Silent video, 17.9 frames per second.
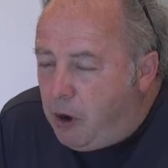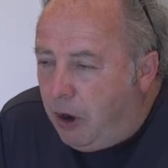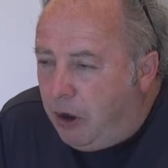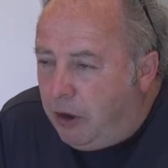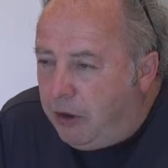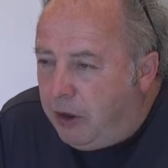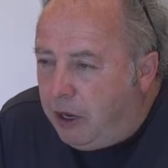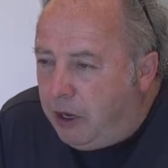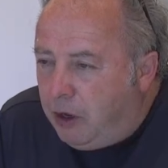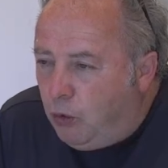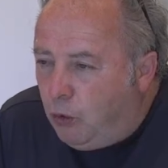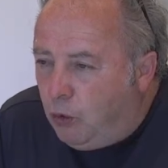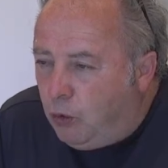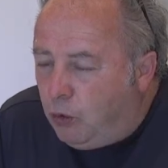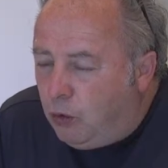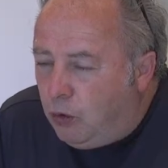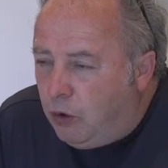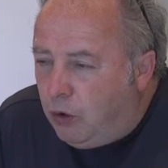But
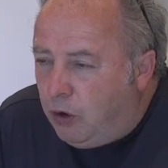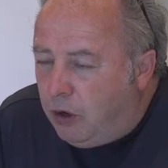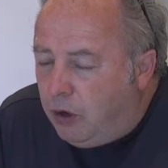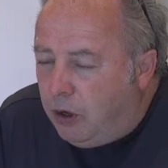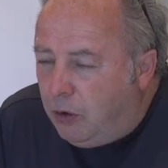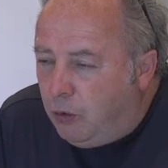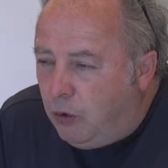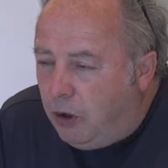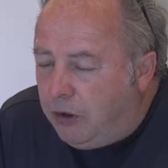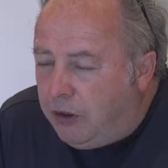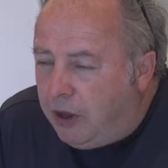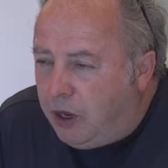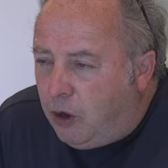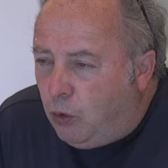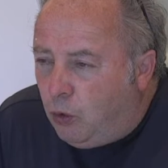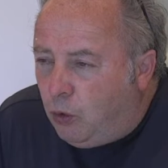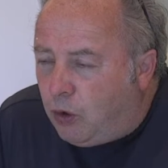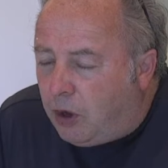are they
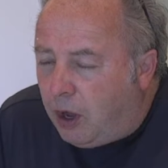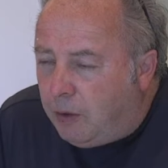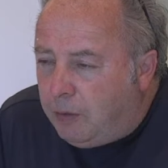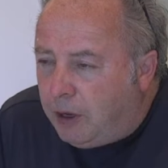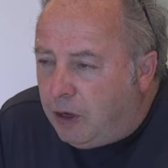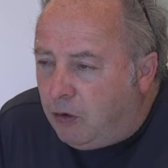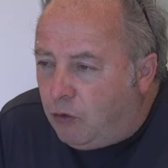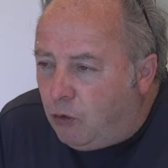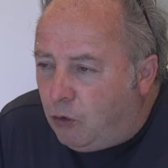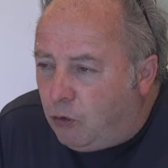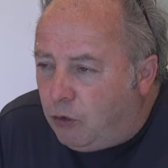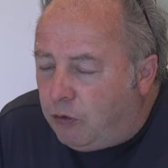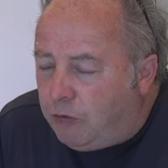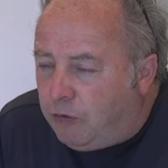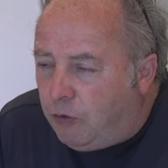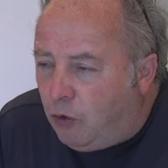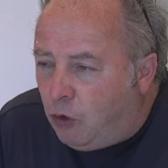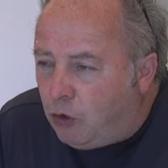all coming? Are all the
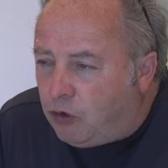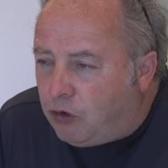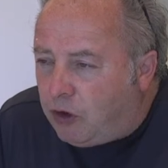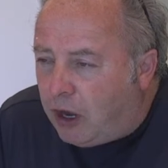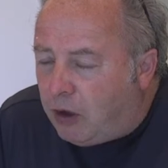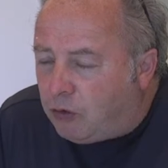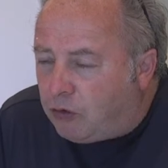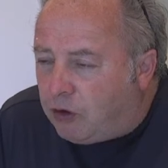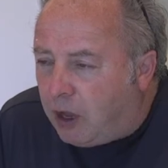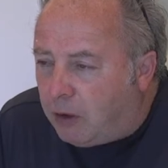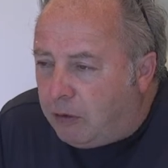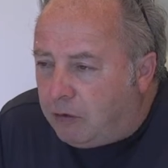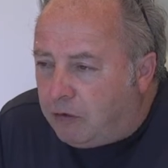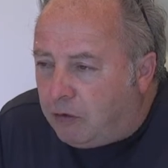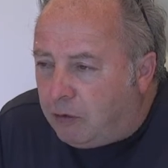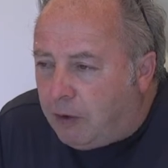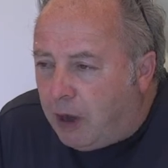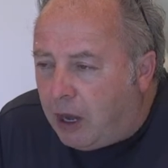4 sales coming
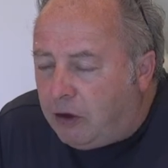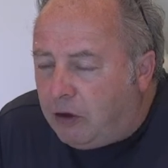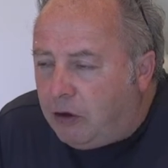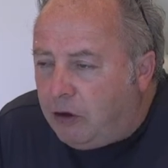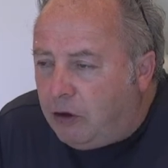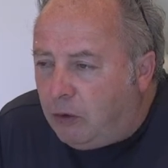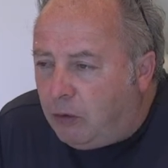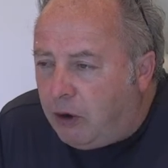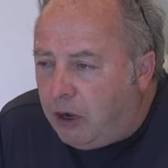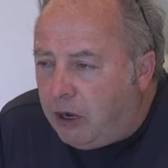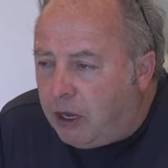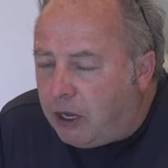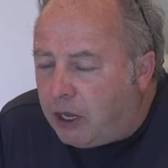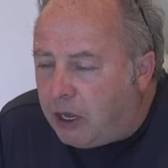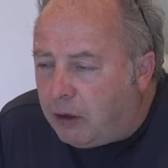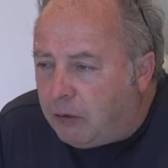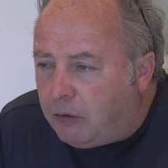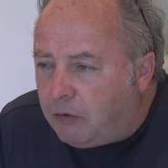from London, or where are they
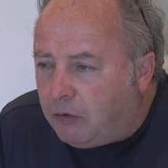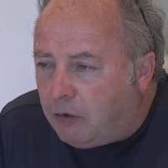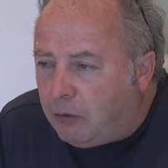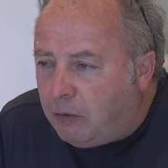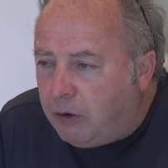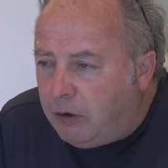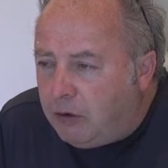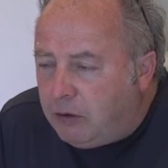coming from?